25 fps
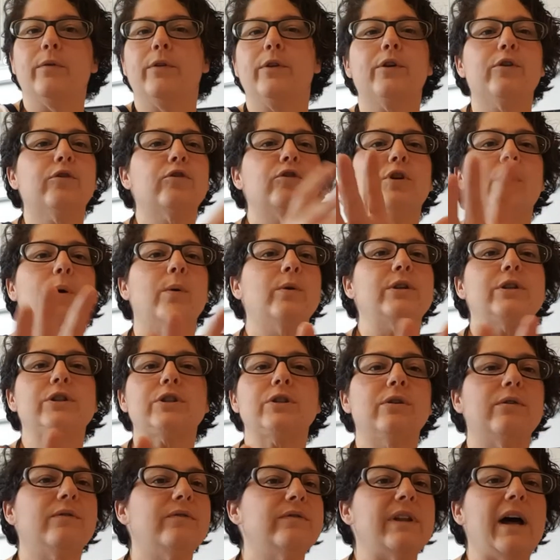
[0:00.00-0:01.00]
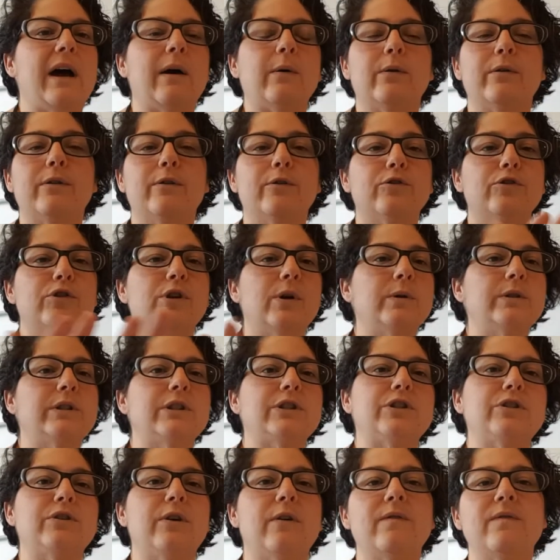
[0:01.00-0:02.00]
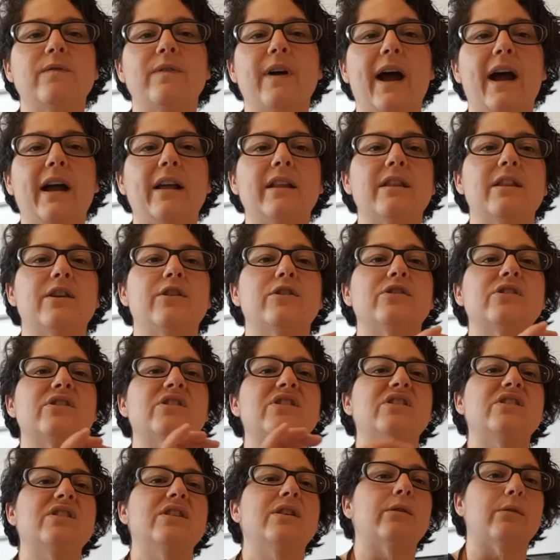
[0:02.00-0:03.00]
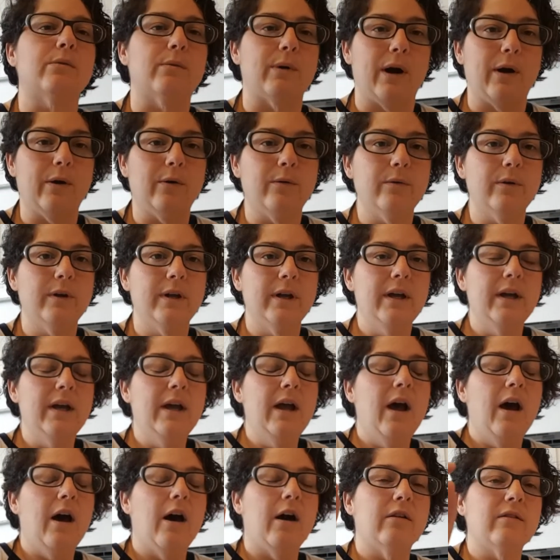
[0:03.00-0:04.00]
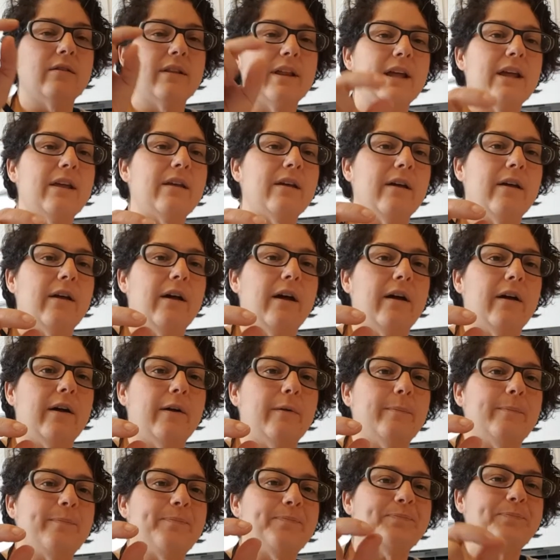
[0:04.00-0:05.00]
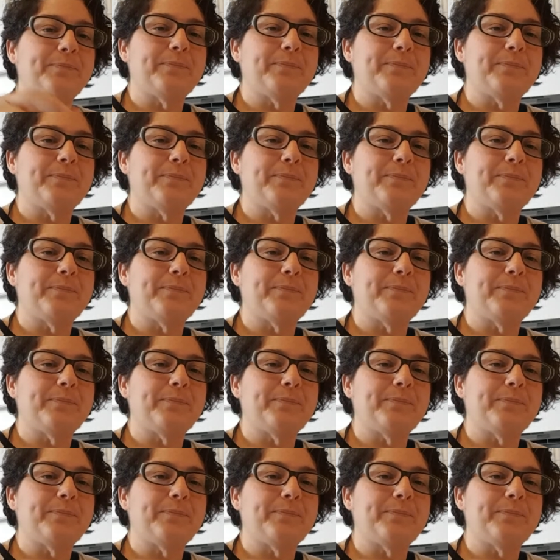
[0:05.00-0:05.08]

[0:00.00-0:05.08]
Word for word: There's no additional flour, there's no additional fat, there's zero. I'll link um,